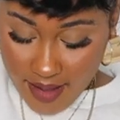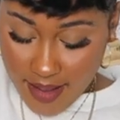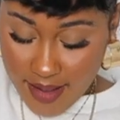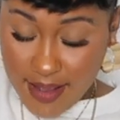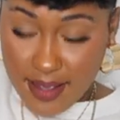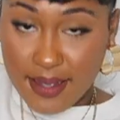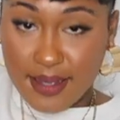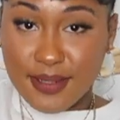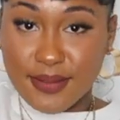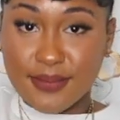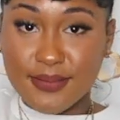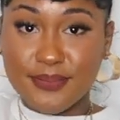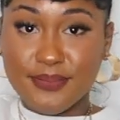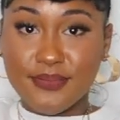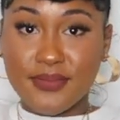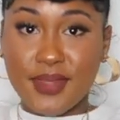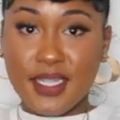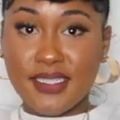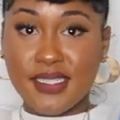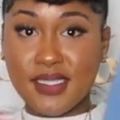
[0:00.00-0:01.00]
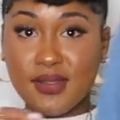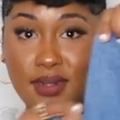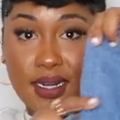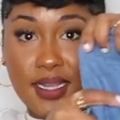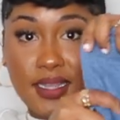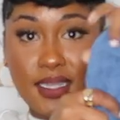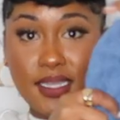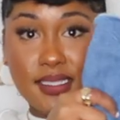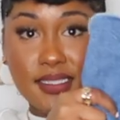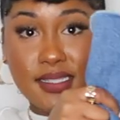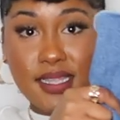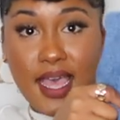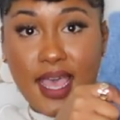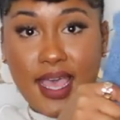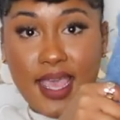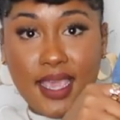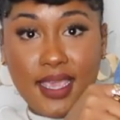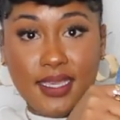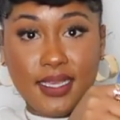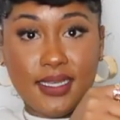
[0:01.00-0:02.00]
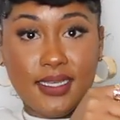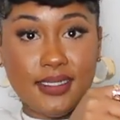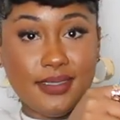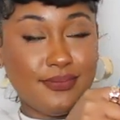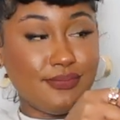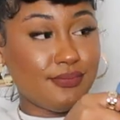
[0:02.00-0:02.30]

um this is what it looks like